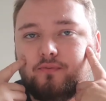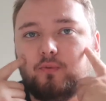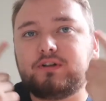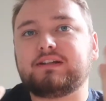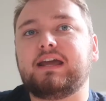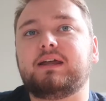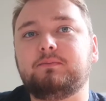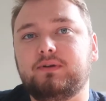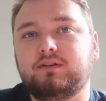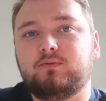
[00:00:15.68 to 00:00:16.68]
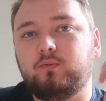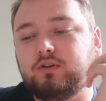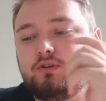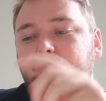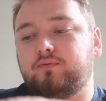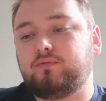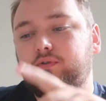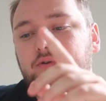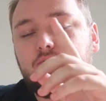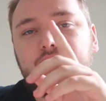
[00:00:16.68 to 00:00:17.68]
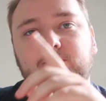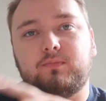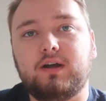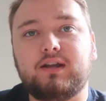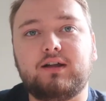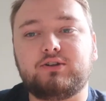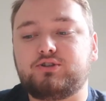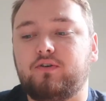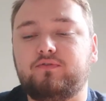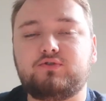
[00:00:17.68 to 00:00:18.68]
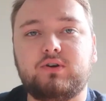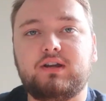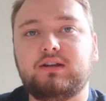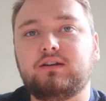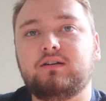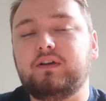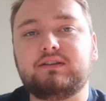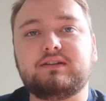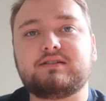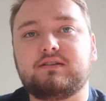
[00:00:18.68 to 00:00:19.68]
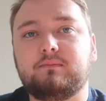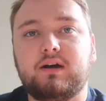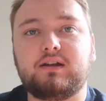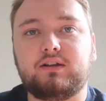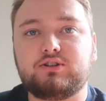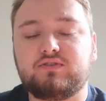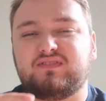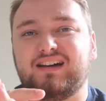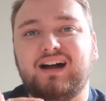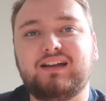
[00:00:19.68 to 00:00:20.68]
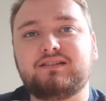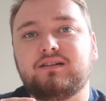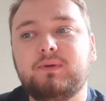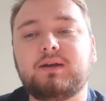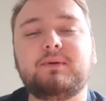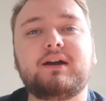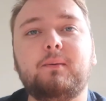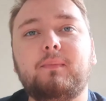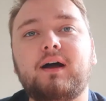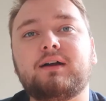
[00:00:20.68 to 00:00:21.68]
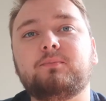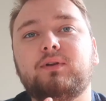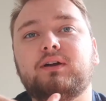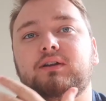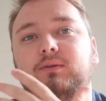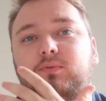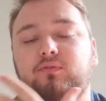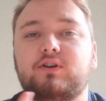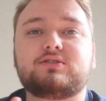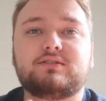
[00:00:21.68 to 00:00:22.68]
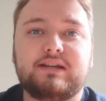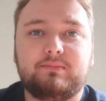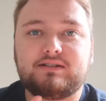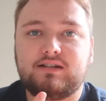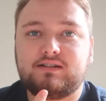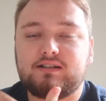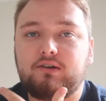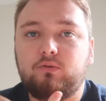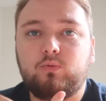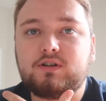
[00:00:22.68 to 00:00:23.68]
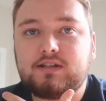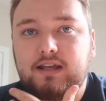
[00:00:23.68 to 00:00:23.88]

what can be, what of of my knowledge of training, fitness, and my knowledge of diet to make me come back and play at professional table tennis level once